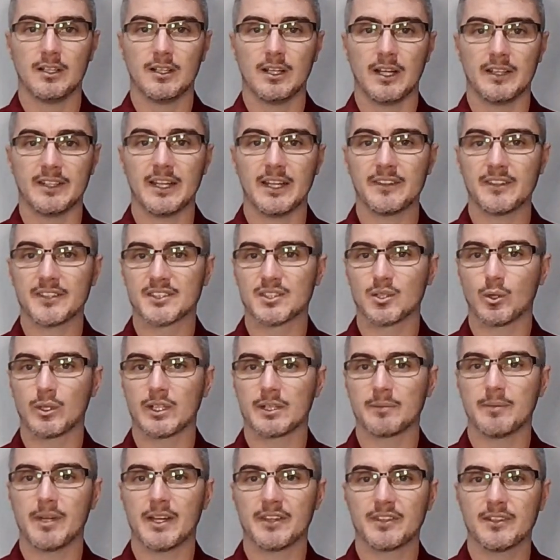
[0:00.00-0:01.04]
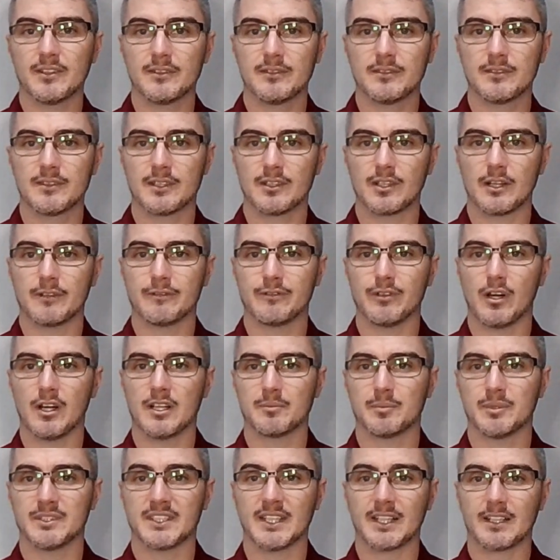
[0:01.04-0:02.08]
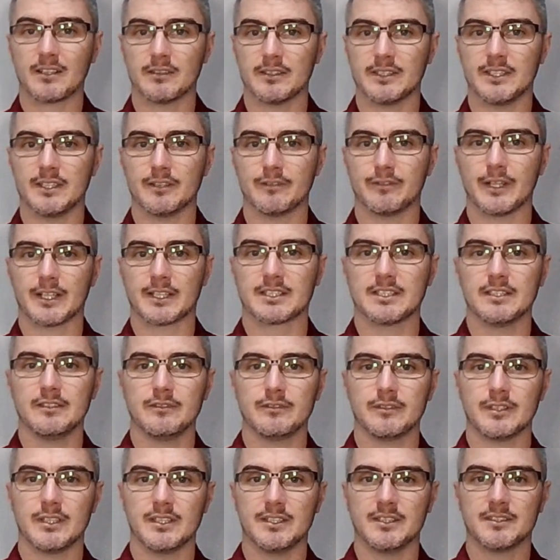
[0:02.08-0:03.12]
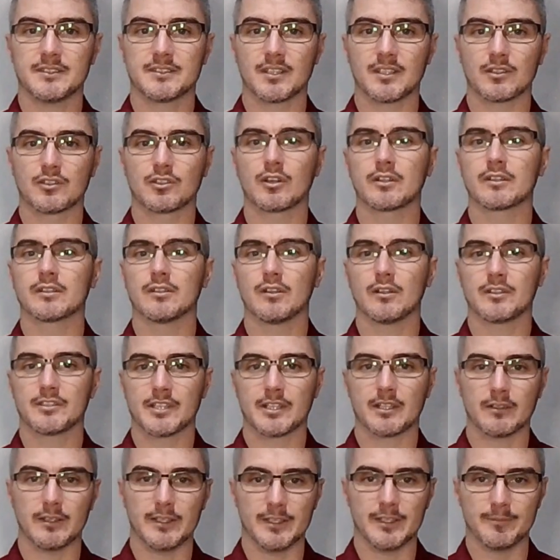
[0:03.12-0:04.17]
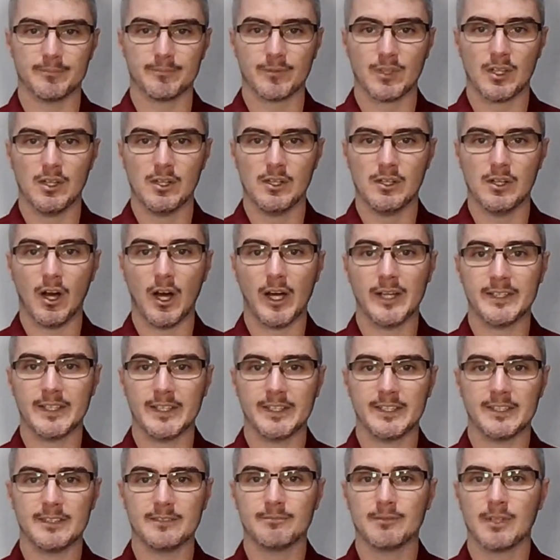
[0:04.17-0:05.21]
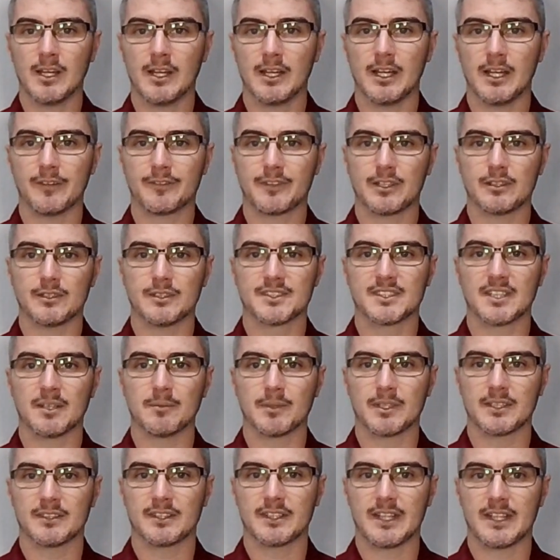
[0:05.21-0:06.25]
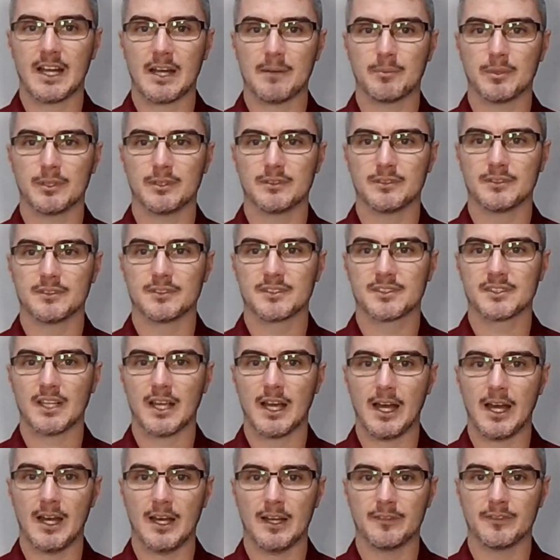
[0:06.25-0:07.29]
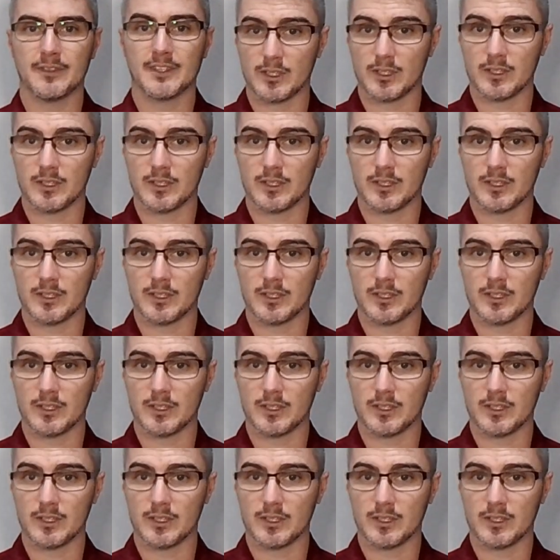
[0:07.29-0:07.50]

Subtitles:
Another sorting method that I find particularly effective is chronologically, i.e., if there is something that happens at the